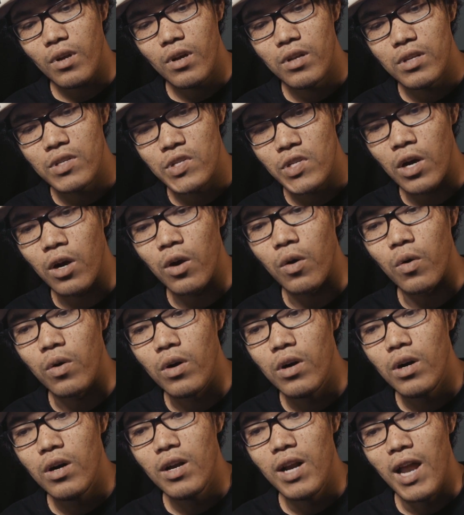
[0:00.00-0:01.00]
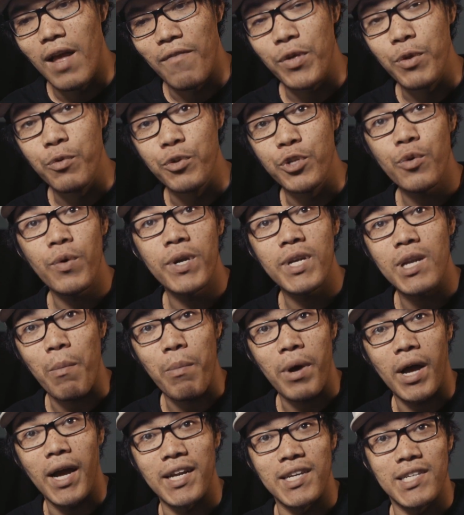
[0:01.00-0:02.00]
So if you do end up
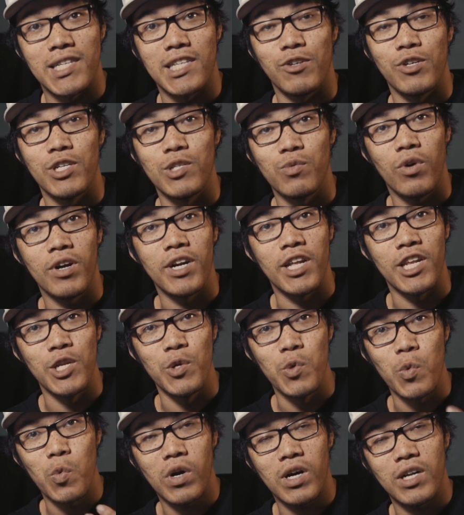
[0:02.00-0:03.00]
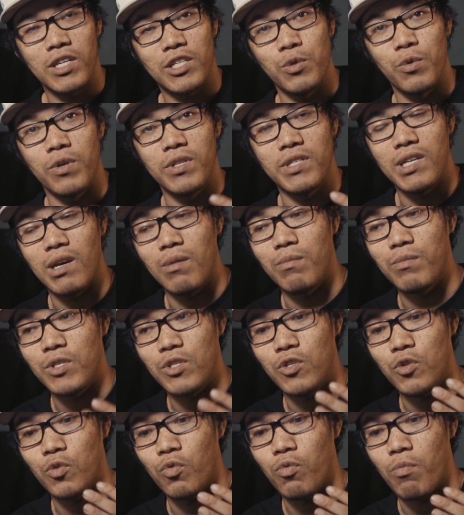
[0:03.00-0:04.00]
buying a Series 1 and you want to attempt
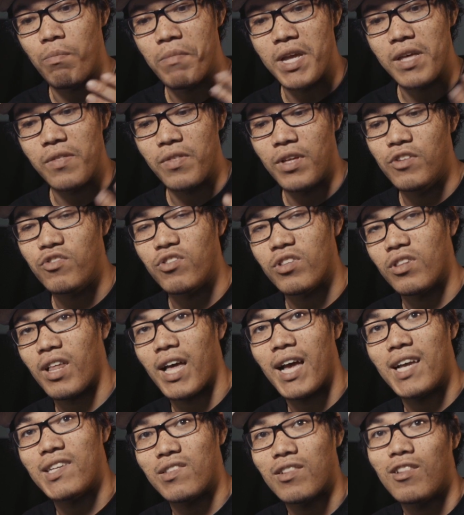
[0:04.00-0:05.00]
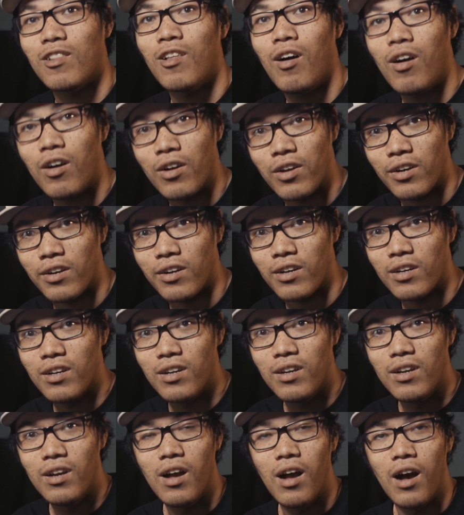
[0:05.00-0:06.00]
to make the engine last longer,
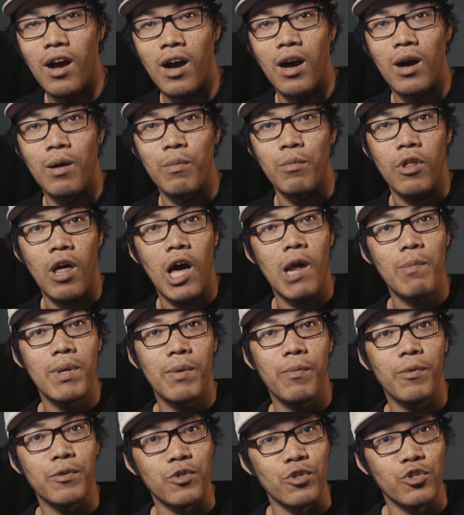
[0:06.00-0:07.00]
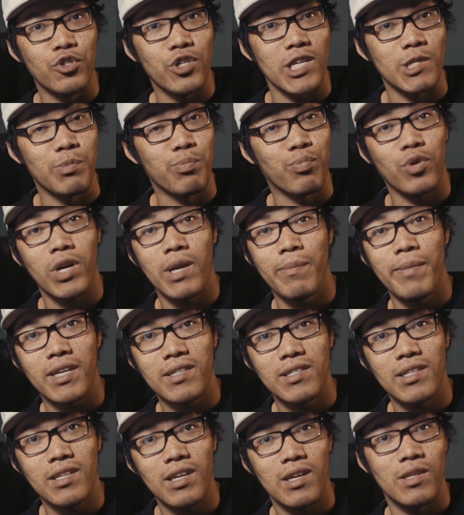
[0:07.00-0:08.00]
A lot of people suggest
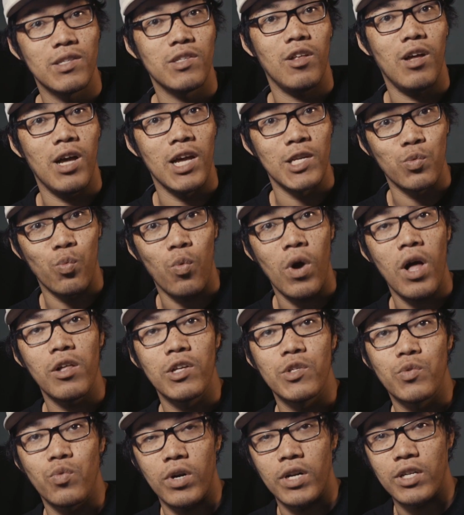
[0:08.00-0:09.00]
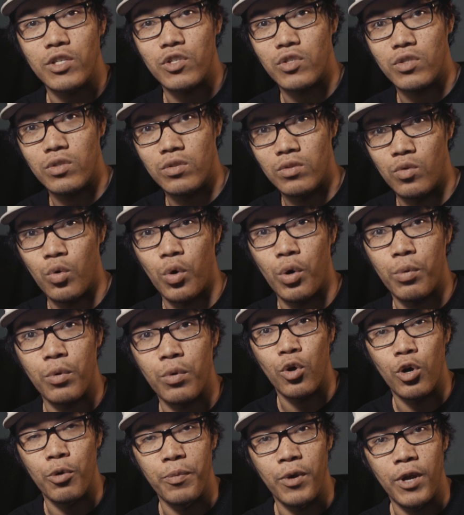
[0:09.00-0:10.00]
pre-mixing as well as running just normal
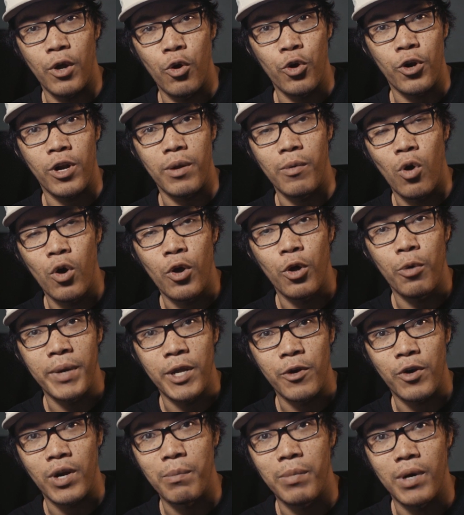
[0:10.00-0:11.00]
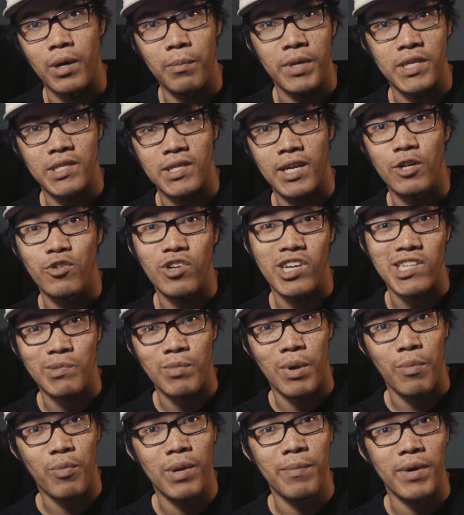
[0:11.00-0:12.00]
metering pump, as I addressed
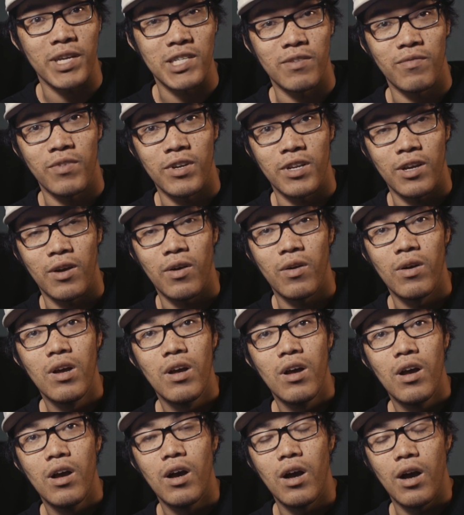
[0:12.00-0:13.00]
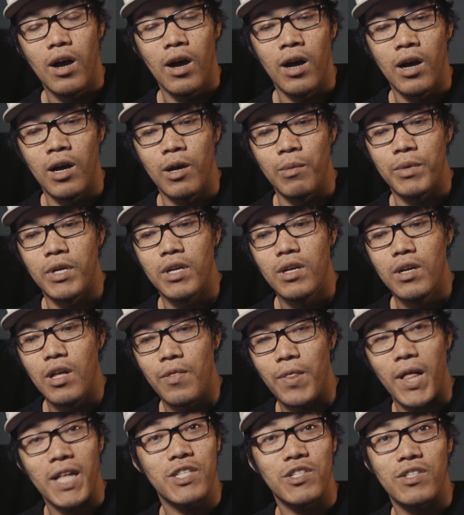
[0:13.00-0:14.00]
in my pre-mixing video.
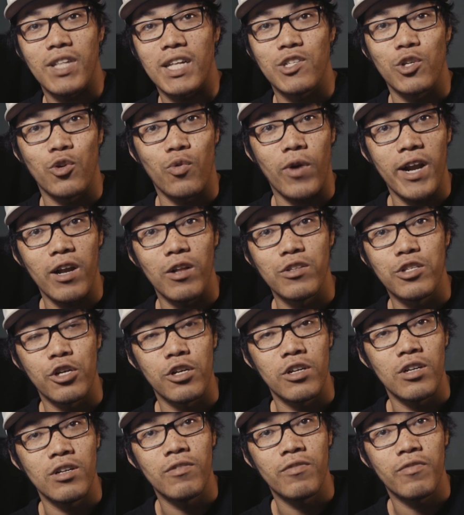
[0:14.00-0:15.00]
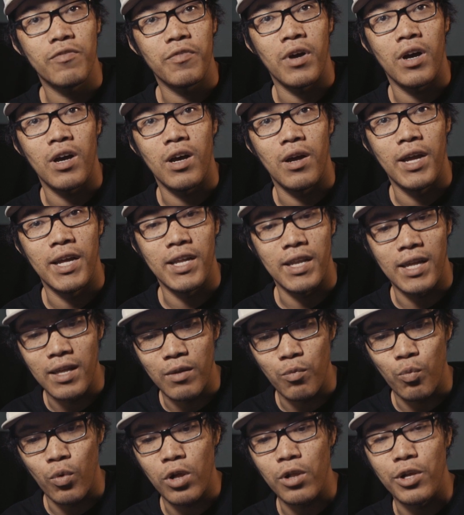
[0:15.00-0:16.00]
That's a great alternative.
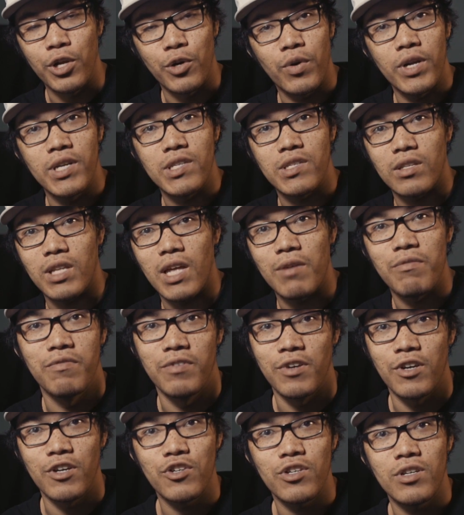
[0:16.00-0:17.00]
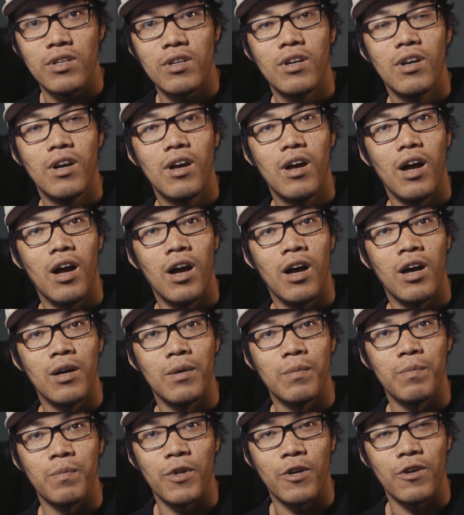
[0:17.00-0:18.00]
It will increase the life of your engine.
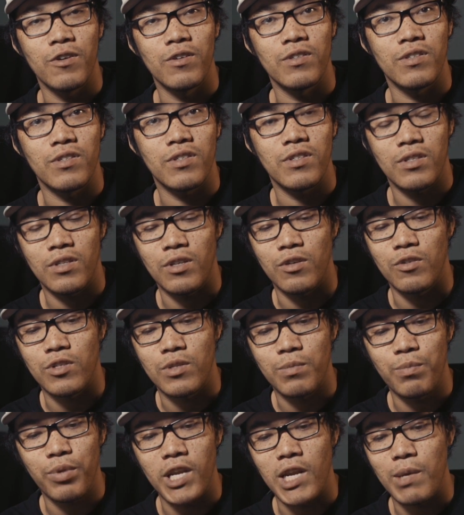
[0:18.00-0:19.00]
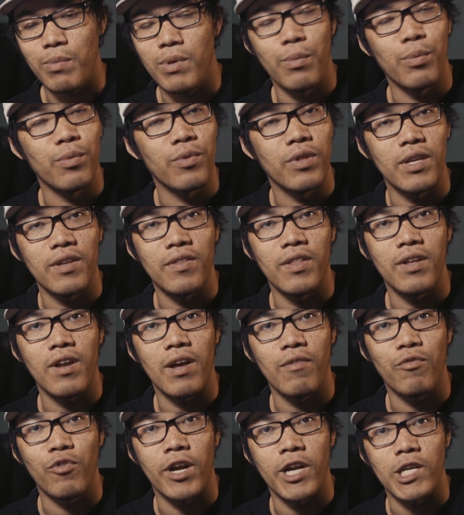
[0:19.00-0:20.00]
There's plenty of people that
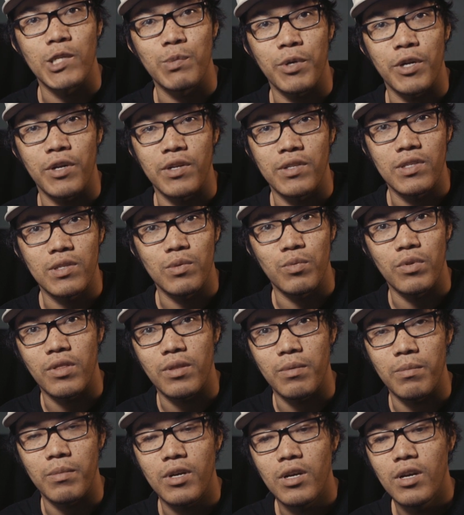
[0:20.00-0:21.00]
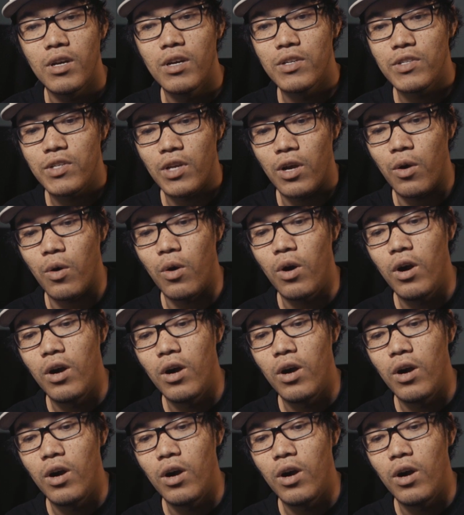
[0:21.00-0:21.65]
have great experiences with them. So,